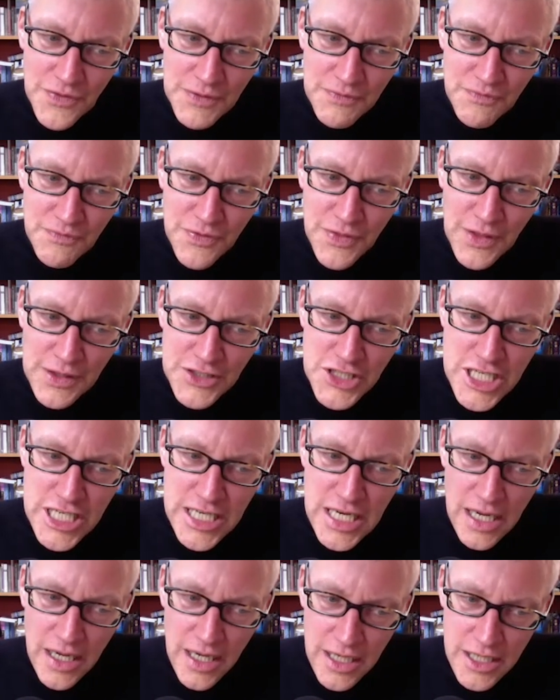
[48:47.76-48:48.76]
the
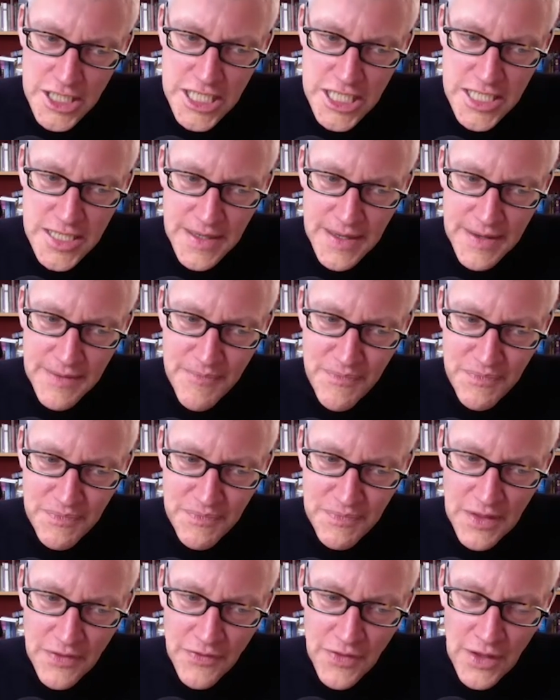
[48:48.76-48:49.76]
church,
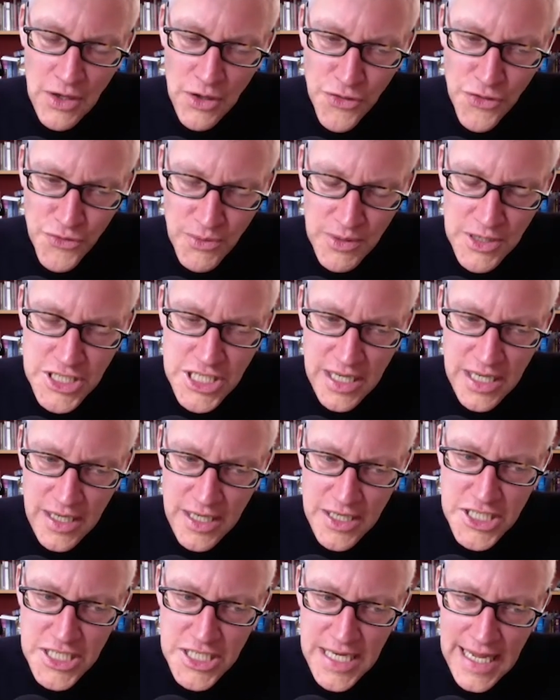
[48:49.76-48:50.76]
the Lutheran
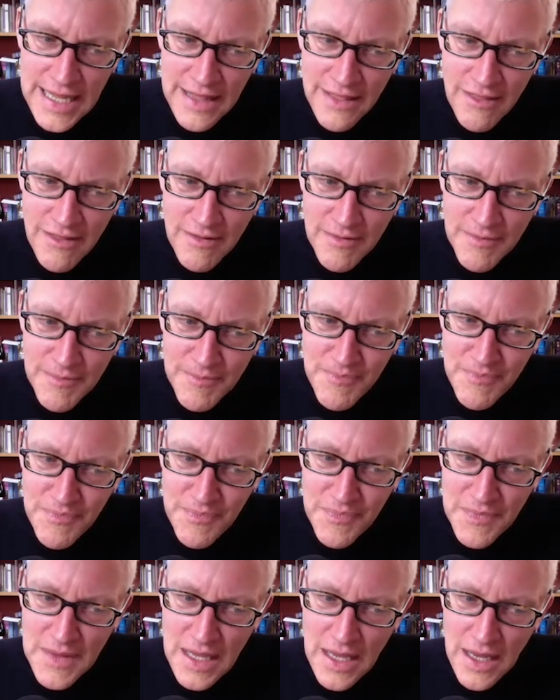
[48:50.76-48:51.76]
church, is
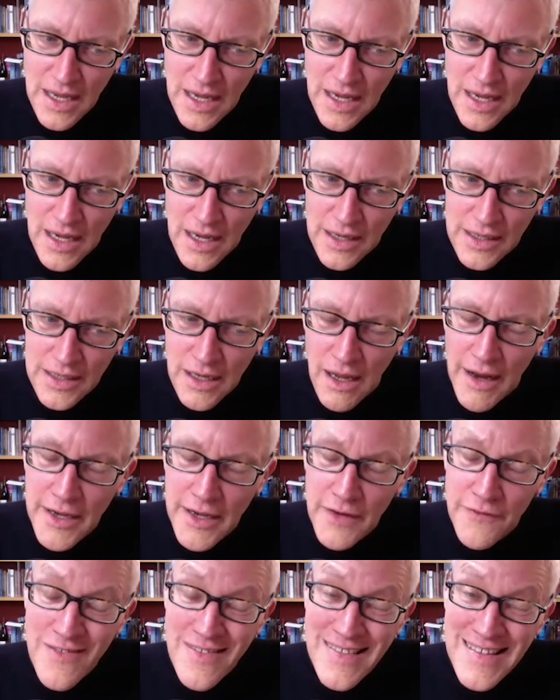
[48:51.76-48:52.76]

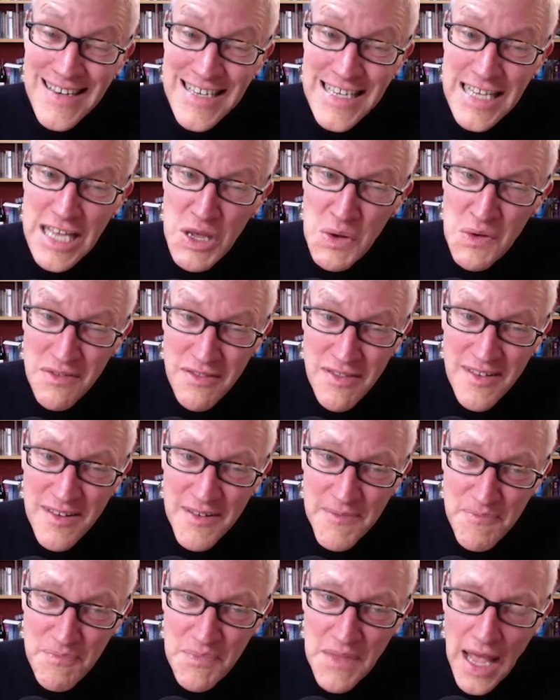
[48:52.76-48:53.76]
kind of
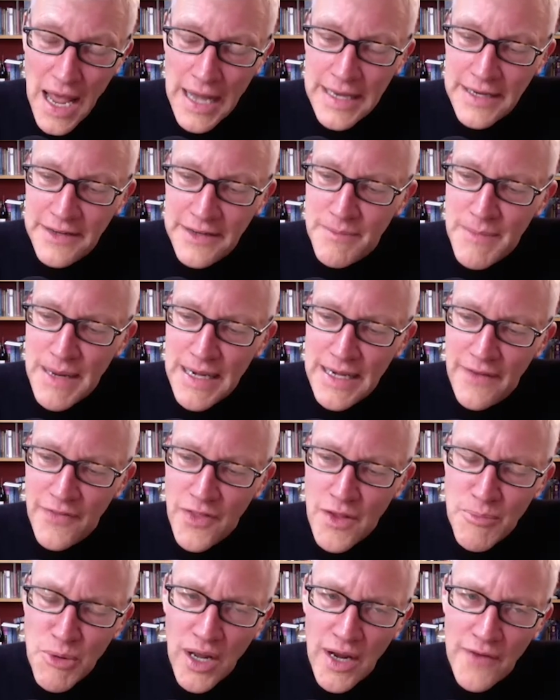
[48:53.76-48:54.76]
seduced. And in
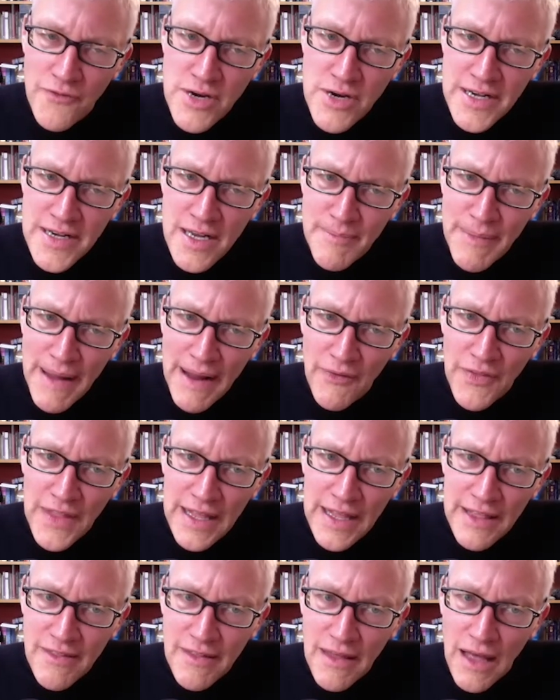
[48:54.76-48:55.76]
Dominion, the book I've written about
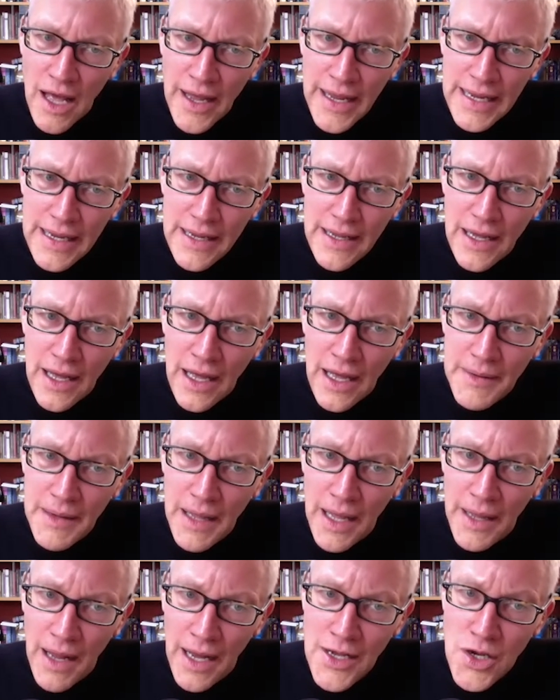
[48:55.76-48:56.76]
this, I
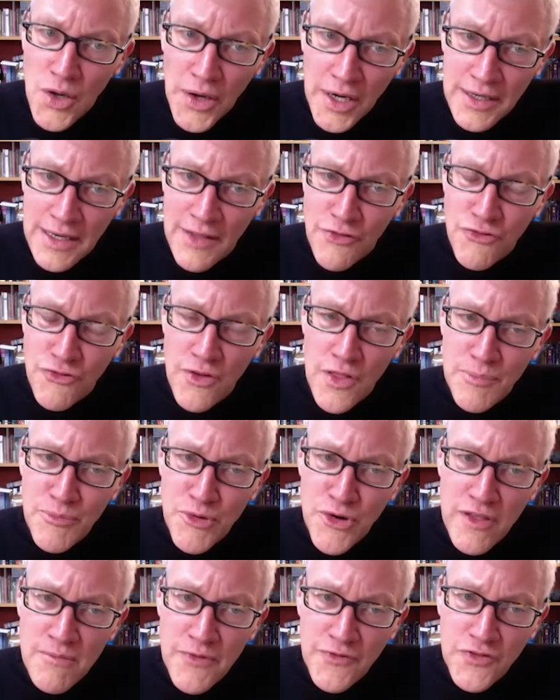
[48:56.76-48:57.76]
look at it through the
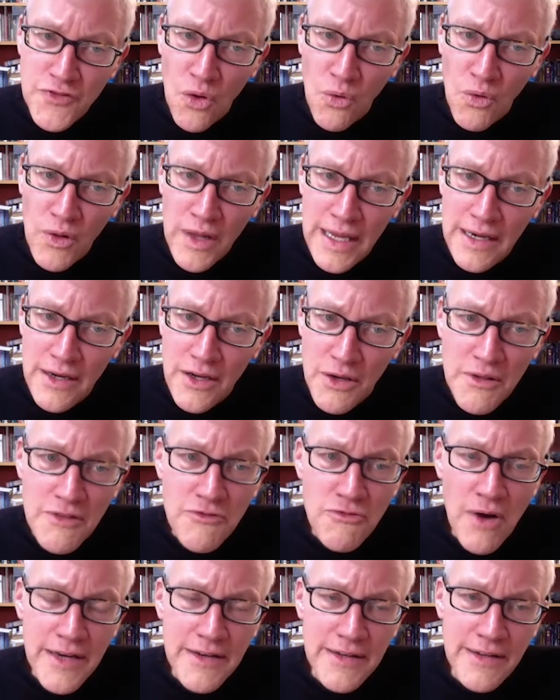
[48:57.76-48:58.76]
prism of Tolkien,
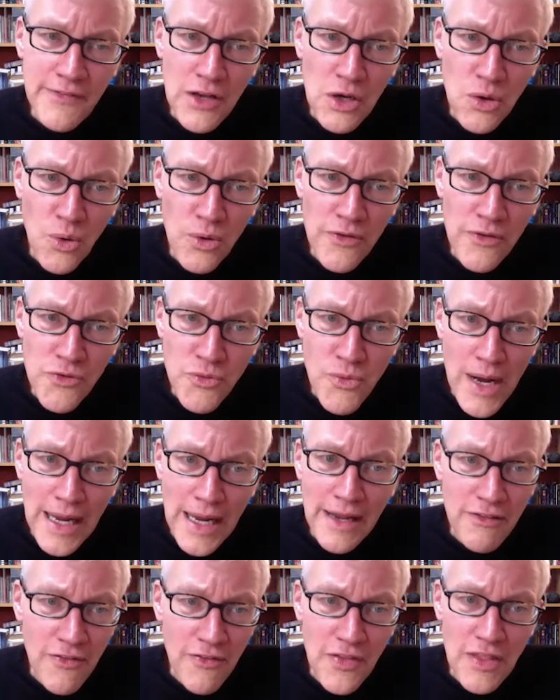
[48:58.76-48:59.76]
who's writing The Lord of the
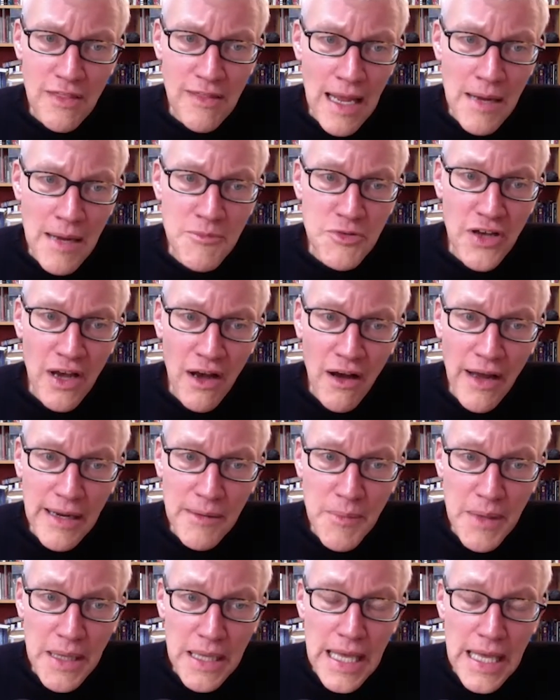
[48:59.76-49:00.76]
Rings at the same
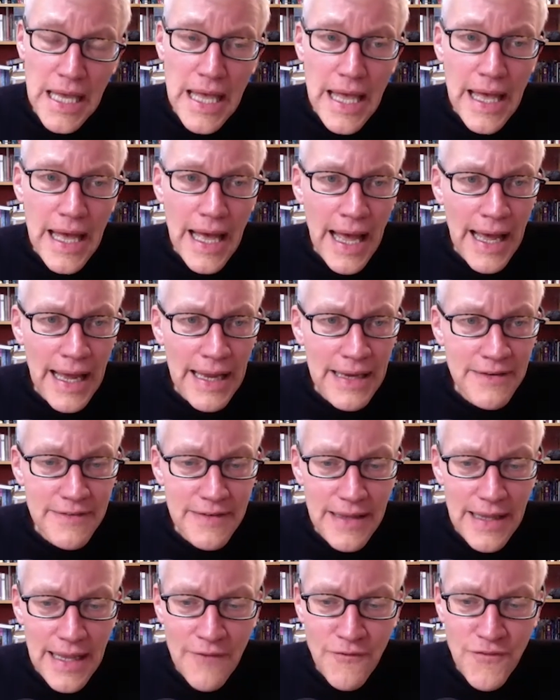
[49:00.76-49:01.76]
time.
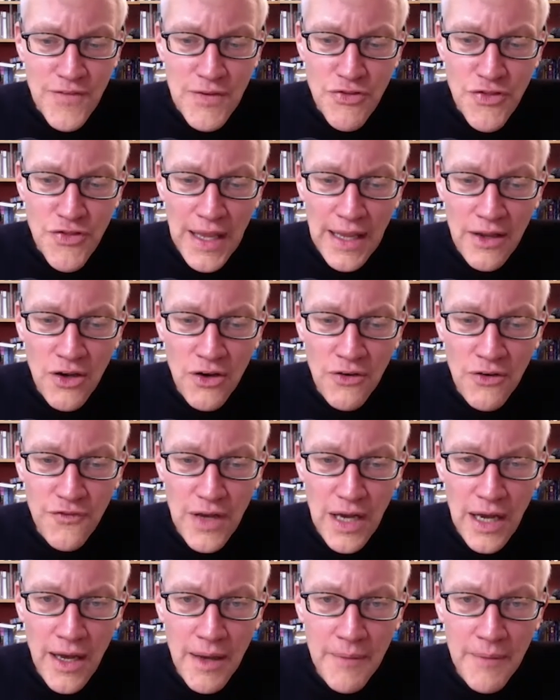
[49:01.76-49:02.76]
And if you think of